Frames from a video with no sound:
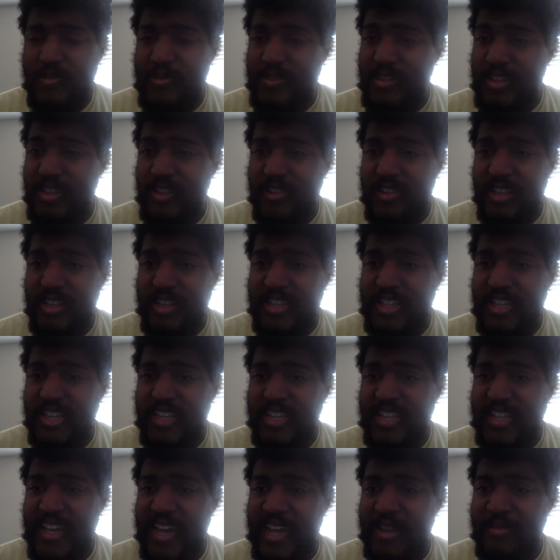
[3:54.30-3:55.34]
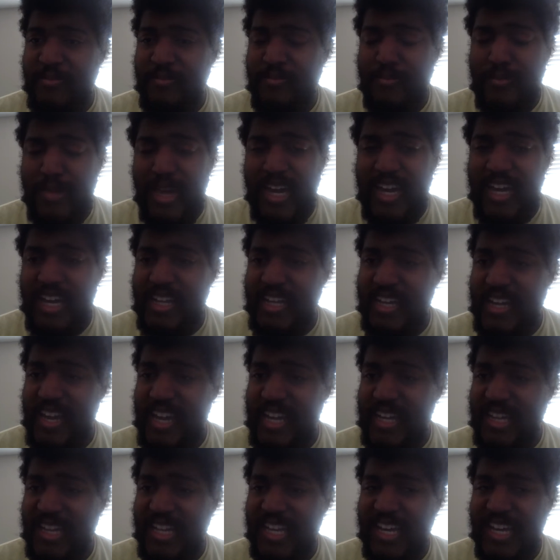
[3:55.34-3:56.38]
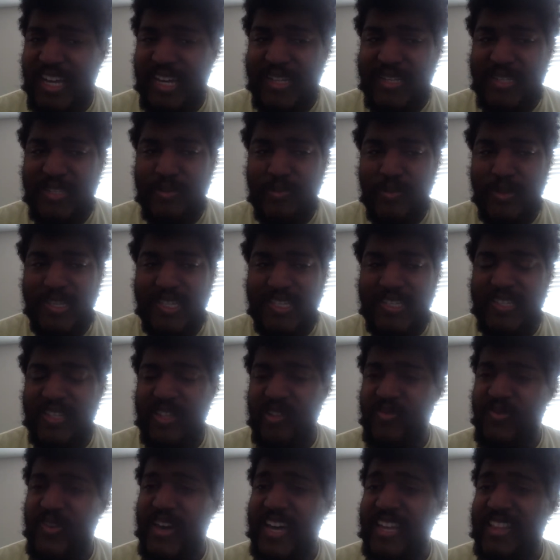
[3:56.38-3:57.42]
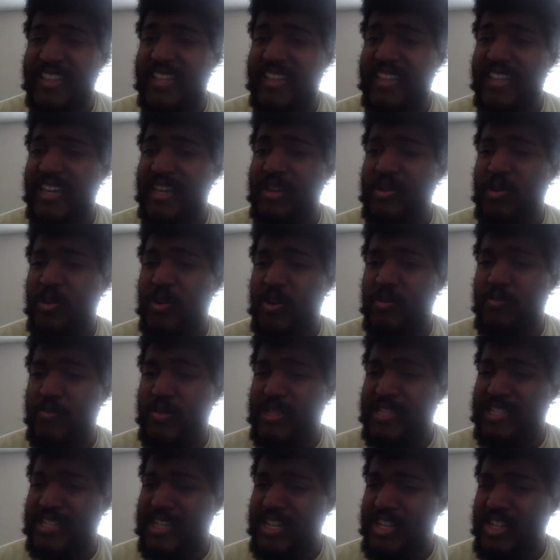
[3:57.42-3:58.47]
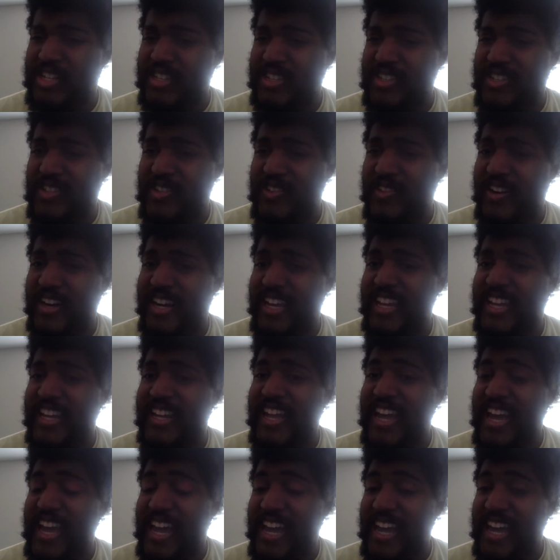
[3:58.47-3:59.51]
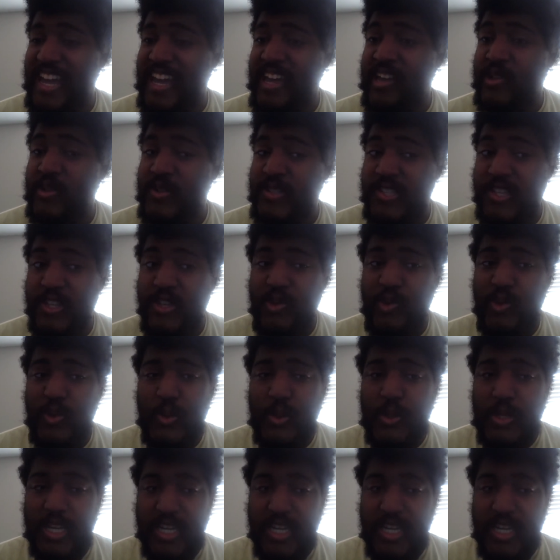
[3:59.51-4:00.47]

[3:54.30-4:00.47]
the only thing that made headlines was the fact that they are potentially starting an AAL two